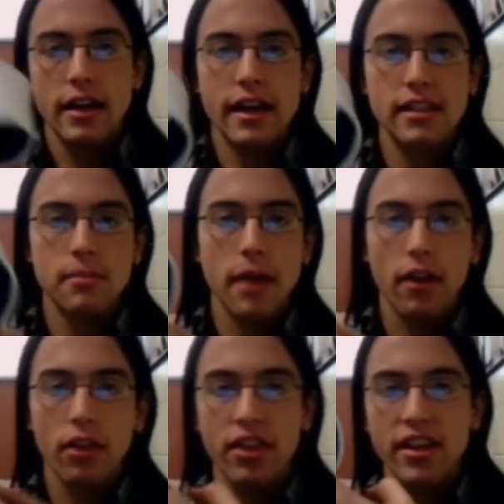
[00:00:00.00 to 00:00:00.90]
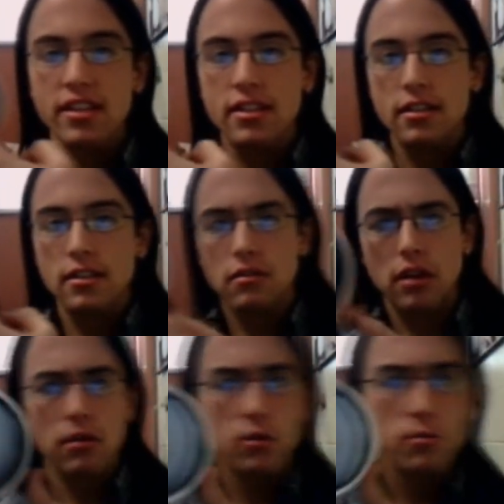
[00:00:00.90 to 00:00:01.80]
It's about this,
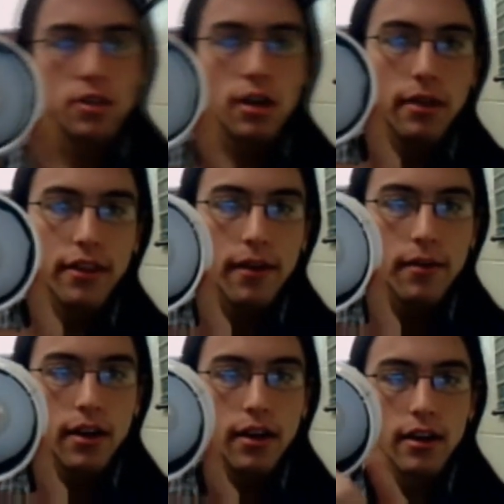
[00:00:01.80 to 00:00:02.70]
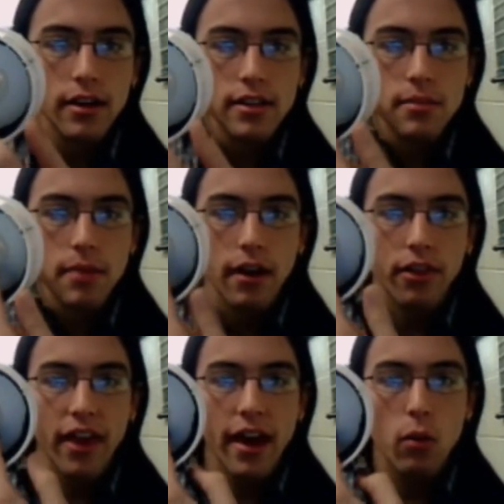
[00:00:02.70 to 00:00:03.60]
oops, sorry about that. It's
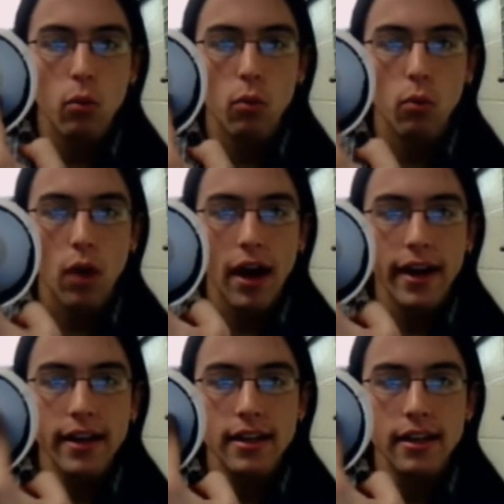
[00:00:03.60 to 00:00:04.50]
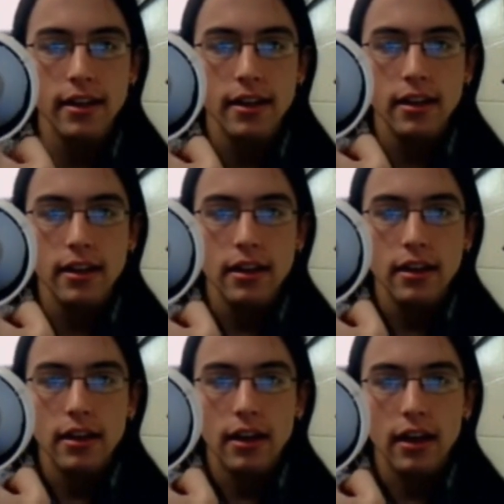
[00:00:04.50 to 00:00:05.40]
about that wide,
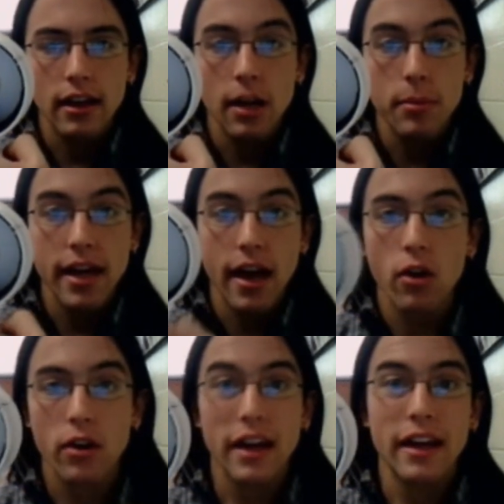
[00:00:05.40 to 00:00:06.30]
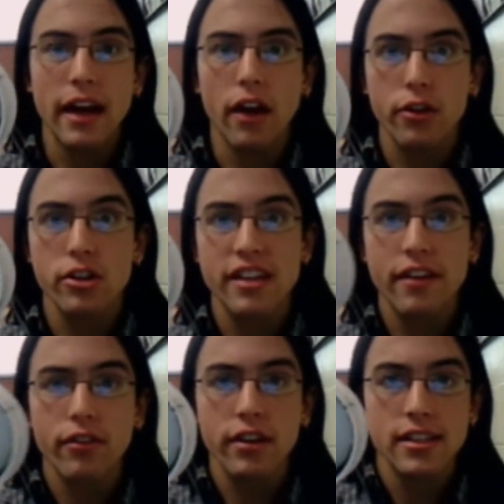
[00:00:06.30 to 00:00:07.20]
coming out. Now there's
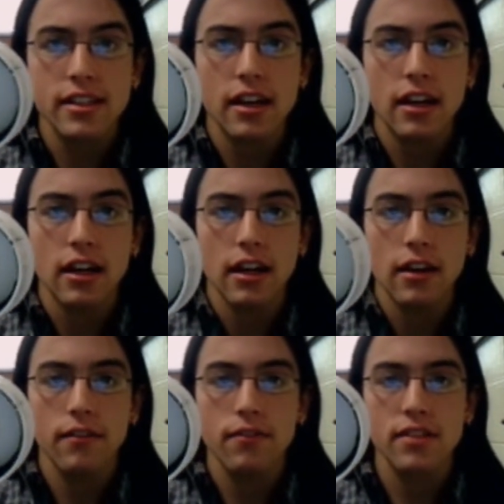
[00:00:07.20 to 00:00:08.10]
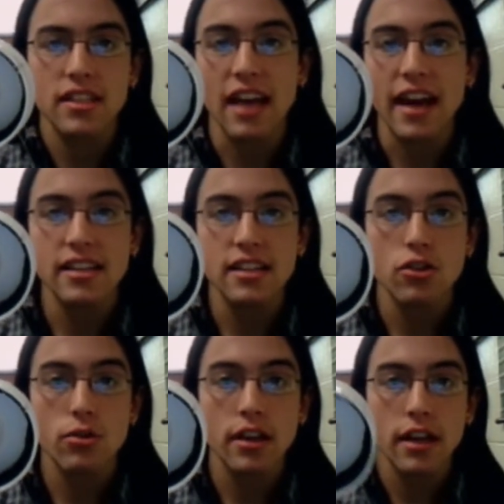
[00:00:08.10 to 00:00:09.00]
different sizes
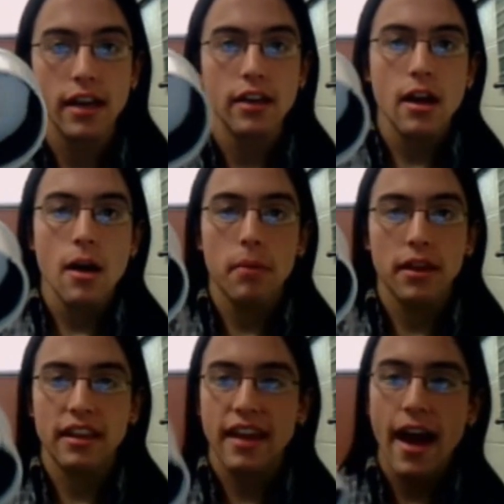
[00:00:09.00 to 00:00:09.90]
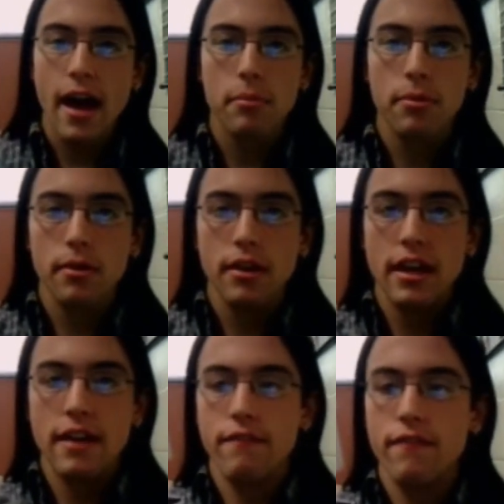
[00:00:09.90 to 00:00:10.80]
you can get, but the cap,
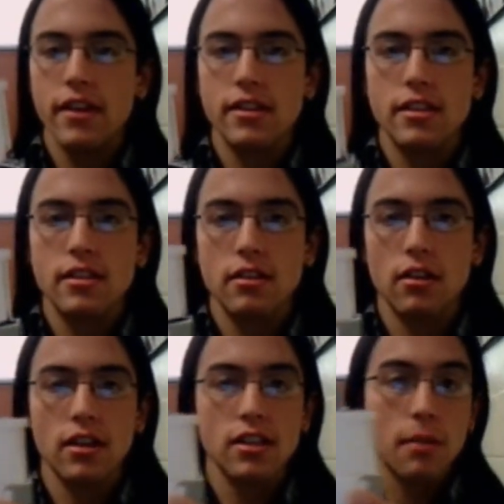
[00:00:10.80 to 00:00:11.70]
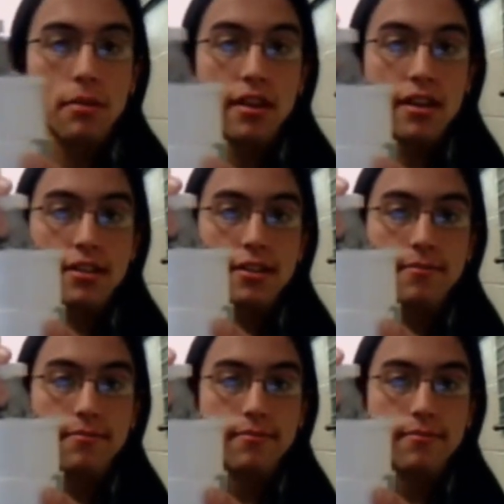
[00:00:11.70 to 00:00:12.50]
it fits on top of this,